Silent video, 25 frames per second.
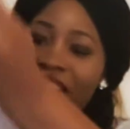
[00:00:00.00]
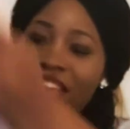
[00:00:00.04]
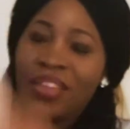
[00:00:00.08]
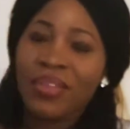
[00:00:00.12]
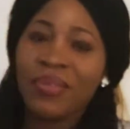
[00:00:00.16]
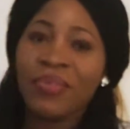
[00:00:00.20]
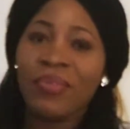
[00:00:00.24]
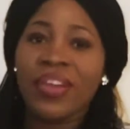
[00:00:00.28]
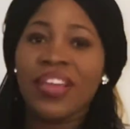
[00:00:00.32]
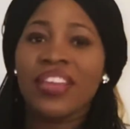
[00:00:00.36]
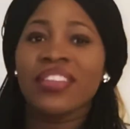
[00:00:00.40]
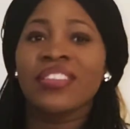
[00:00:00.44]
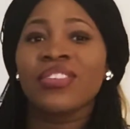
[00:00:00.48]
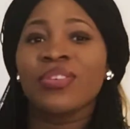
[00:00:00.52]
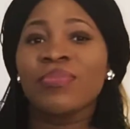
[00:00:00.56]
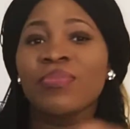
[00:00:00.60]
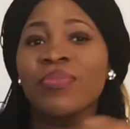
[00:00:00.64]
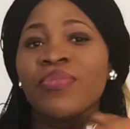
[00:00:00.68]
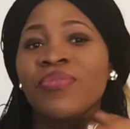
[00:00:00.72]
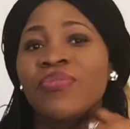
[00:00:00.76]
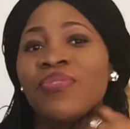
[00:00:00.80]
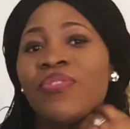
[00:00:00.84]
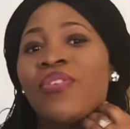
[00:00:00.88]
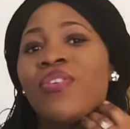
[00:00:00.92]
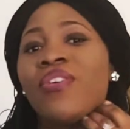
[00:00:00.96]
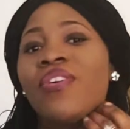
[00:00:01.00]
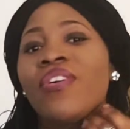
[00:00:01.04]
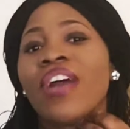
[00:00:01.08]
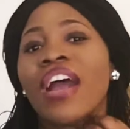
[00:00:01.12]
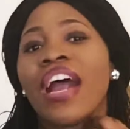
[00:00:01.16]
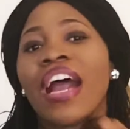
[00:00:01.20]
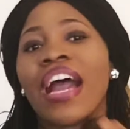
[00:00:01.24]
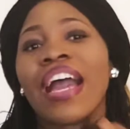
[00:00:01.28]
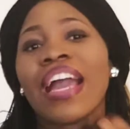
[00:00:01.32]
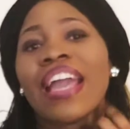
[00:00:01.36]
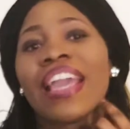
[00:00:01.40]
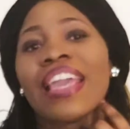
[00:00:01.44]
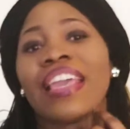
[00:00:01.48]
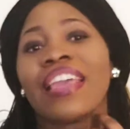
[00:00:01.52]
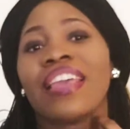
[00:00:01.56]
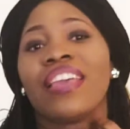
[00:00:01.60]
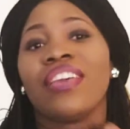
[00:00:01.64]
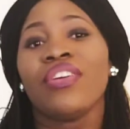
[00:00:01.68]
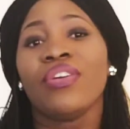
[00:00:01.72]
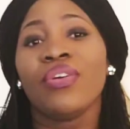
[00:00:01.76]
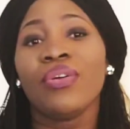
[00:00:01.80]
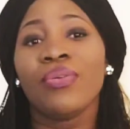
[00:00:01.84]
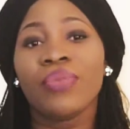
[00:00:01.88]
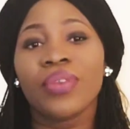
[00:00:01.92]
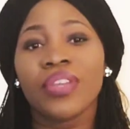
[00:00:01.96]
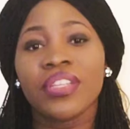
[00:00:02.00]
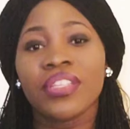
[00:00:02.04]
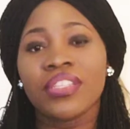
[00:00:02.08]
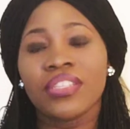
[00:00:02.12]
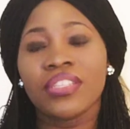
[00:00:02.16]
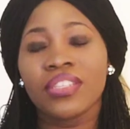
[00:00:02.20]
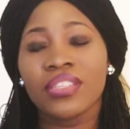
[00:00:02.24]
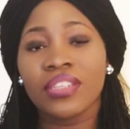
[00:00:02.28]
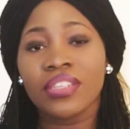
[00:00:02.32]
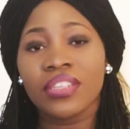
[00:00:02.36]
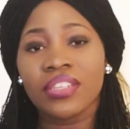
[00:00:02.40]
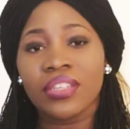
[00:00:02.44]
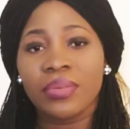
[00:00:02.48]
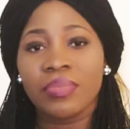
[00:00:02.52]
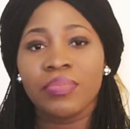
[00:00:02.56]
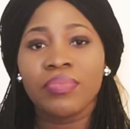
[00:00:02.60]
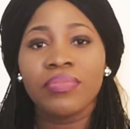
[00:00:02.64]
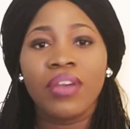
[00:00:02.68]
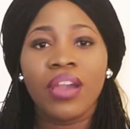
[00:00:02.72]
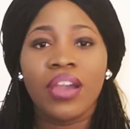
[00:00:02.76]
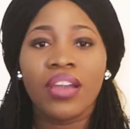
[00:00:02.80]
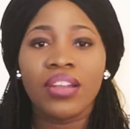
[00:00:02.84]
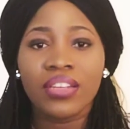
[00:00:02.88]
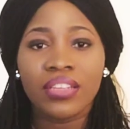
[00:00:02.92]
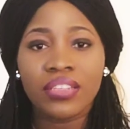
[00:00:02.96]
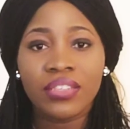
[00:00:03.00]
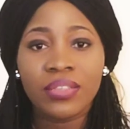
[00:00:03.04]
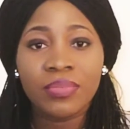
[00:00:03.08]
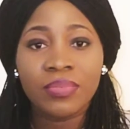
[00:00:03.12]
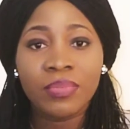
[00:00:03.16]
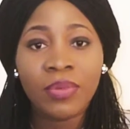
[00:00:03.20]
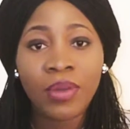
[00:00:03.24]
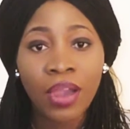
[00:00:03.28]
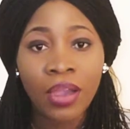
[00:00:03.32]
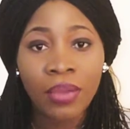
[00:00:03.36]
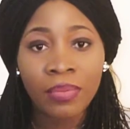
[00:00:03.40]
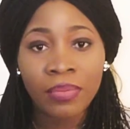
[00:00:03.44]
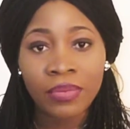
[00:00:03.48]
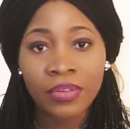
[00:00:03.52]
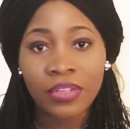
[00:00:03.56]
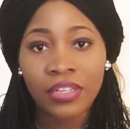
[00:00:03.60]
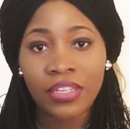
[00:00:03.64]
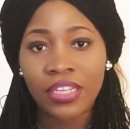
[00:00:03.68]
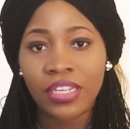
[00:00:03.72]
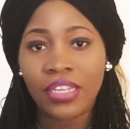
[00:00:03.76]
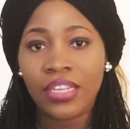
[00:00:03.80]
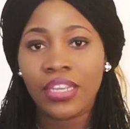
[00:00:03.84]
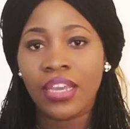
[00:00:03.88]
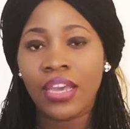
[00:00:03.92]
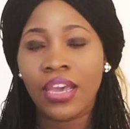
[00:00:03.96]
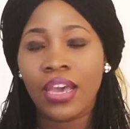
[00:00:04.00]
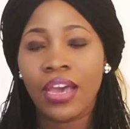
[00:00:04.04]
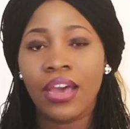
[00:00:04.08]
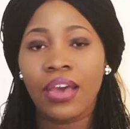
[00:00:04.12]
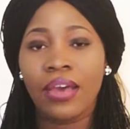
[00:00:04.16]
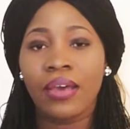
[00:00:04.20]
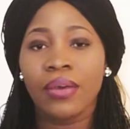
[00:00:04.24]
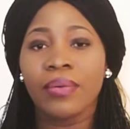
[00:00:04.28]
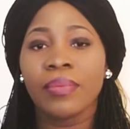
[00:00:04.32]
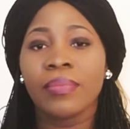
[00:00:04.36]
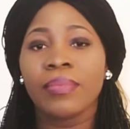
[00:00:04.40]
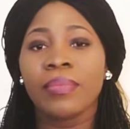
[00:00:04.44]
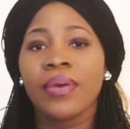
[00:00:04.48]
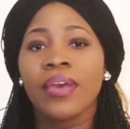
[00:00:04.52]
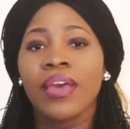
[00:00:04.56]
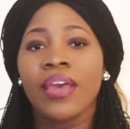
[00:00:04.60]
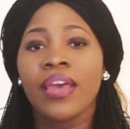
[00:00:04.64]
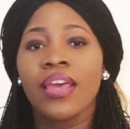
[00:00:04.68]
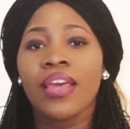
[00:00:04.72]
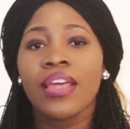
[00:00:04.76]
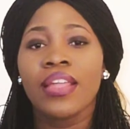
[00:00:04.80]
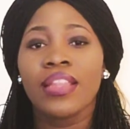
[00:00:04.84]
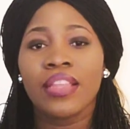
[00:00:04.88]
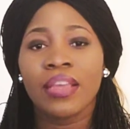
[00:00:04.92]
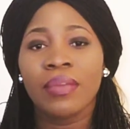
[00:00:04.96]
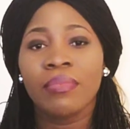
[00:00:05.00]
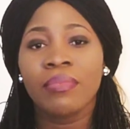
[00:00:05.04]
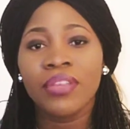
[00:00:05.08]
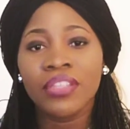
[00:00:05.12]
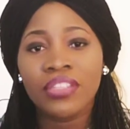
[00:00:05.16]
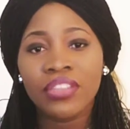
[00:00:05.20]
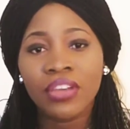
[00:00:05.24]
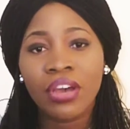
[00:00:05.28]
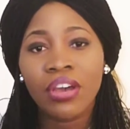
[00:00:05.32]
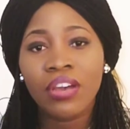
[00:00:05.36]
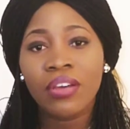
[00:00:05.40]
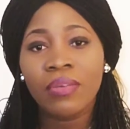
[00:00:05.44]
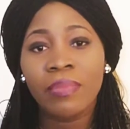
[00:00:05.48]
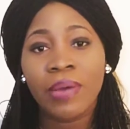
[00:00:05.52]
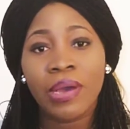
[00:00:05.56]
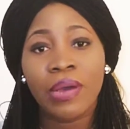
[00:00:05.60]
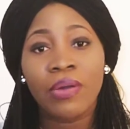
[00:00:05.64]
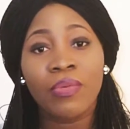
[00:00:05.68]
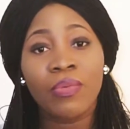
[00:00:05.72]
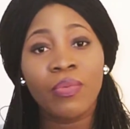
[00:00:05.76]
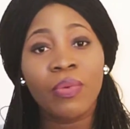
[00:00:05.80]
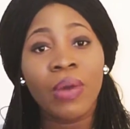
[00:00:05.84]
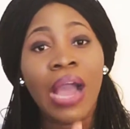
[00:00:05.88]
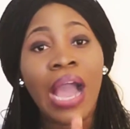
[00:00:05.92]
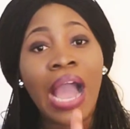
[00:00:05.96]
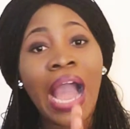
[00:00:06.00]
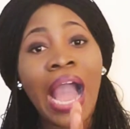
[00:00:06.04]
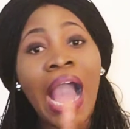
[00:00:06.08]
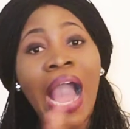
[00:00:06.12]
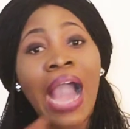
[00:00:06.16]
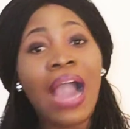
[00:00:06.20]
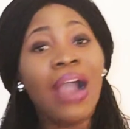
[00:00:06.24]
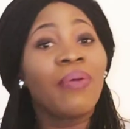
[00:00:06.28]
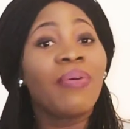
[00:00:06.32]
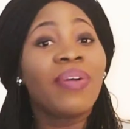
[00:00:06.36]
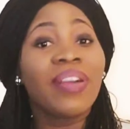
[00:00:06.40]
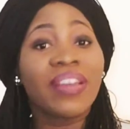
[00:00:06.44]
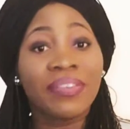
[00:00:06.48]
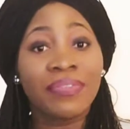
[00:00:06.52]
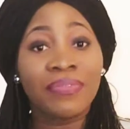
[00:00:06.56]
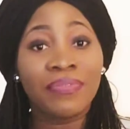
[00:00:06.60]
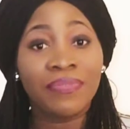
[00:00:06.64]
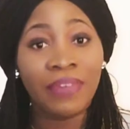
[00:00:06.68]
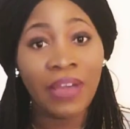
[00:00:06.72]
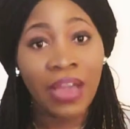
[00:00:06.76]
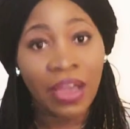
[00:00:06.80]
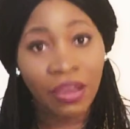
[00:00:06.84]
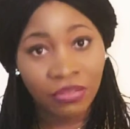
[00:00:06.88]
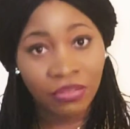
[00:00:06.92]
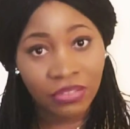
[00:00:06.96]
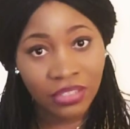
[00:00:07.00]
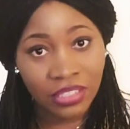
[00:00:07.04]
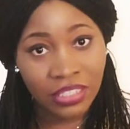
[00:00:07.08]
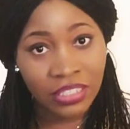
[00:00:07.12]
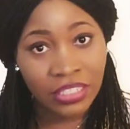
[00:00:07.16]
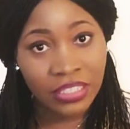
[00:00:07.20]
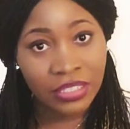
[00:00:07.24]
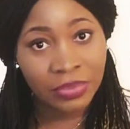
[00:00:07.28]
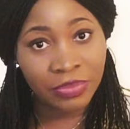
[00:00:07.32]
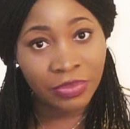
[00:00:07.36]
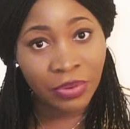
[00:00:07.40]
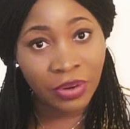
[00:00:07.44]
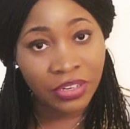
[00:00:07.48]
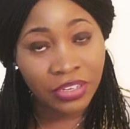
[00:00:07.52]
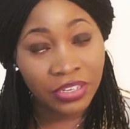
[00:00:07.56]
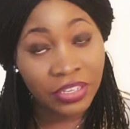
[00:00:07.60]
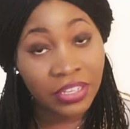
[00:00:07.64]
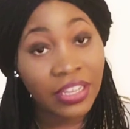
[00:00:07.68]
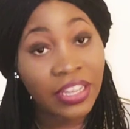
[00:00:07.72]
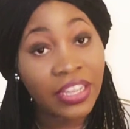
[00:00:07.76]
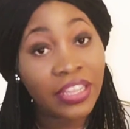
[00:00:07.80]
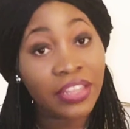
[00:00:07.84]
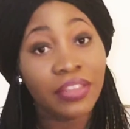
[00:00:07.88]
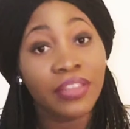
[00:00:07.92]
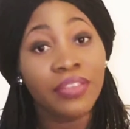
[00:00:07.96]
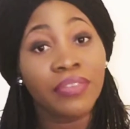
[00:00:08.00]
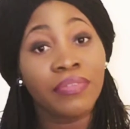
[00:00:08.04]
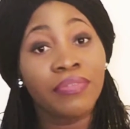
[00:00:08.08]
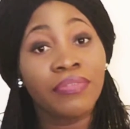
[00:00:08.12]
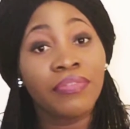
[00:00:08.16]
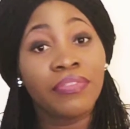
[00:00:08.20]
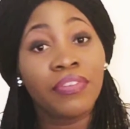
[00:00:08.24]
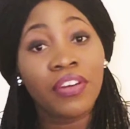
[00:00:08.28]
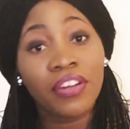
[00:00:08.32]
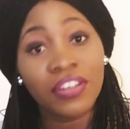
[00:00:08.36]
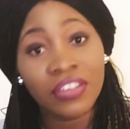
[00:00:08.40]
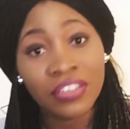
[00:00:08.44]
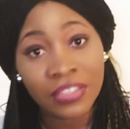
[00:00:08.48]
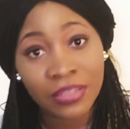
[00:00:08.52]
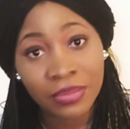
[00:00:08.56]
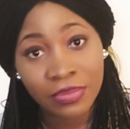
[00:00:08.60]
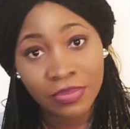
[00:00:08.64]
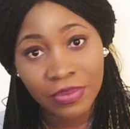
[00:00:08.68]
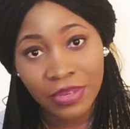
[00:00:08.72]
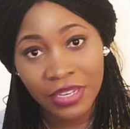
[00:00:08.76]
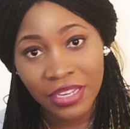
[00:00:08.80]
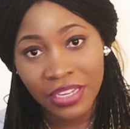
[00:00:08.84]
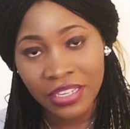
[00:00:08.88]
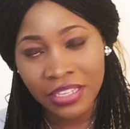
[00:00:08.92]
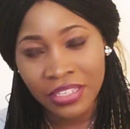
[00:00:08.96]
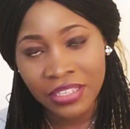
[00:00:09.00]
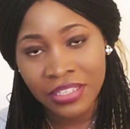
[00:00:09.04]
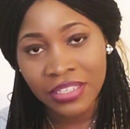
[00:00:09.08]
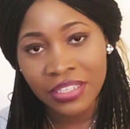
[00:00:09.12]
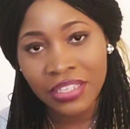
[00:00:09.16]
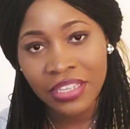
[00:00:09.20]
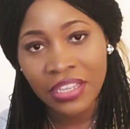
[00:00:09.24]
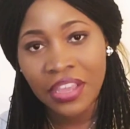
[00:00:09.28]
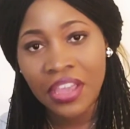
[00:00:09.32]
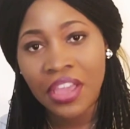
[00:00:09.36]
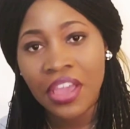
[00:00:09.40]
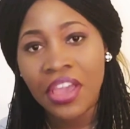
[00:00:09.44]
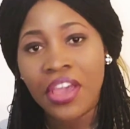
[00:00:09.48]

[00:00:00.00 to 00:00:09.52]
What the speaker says: Anyway, so before I go into the product properly, let me talk about how I found this product in the first place.